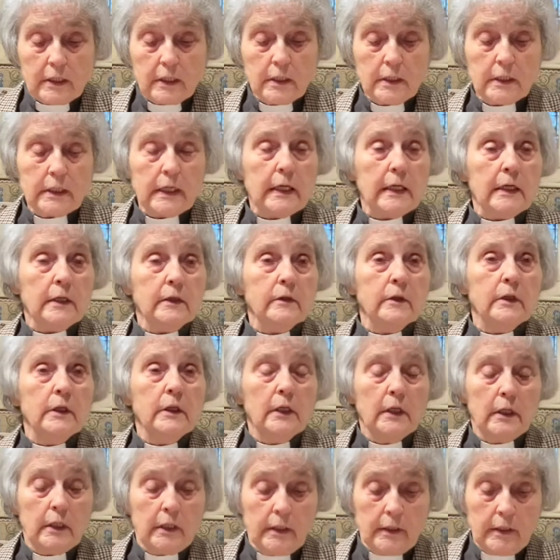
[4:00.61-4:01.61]
down
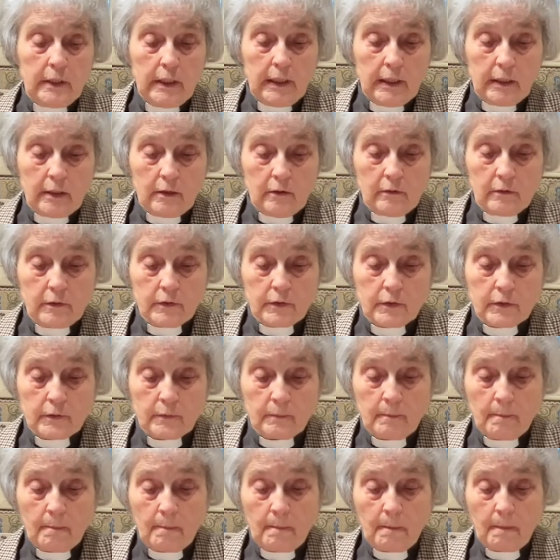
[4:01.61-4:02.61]
in the annals.
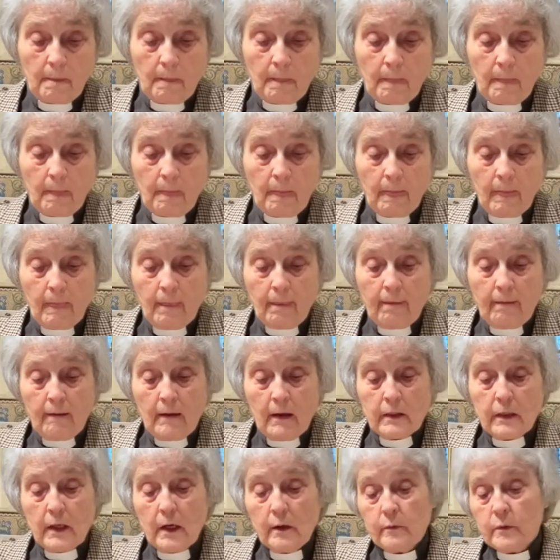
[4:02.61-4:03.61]

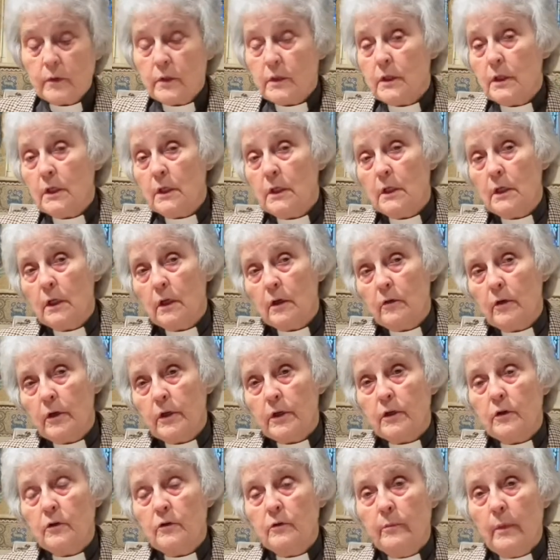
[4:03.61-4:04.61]
That was certainly a
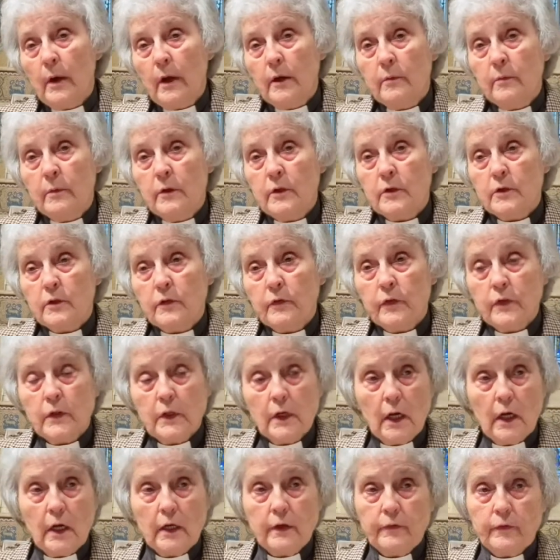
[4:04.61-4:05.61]
critical moment for the
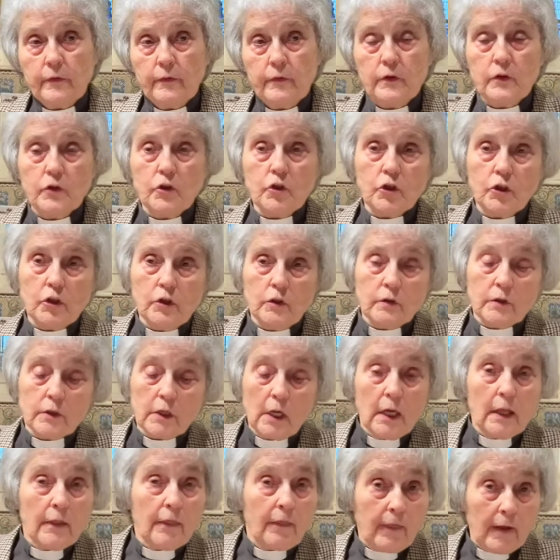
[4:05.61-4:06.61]
life of the Jews,
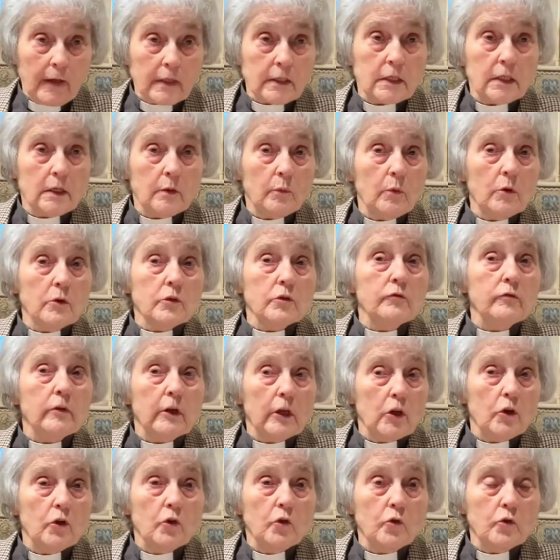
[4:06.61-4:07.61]
that it was
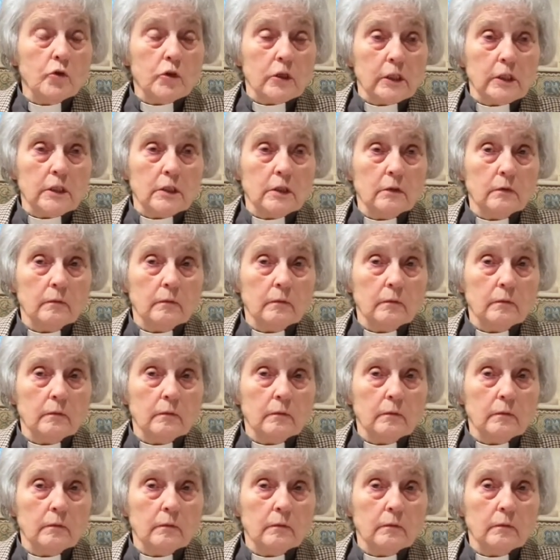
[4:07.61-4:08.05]
recorded.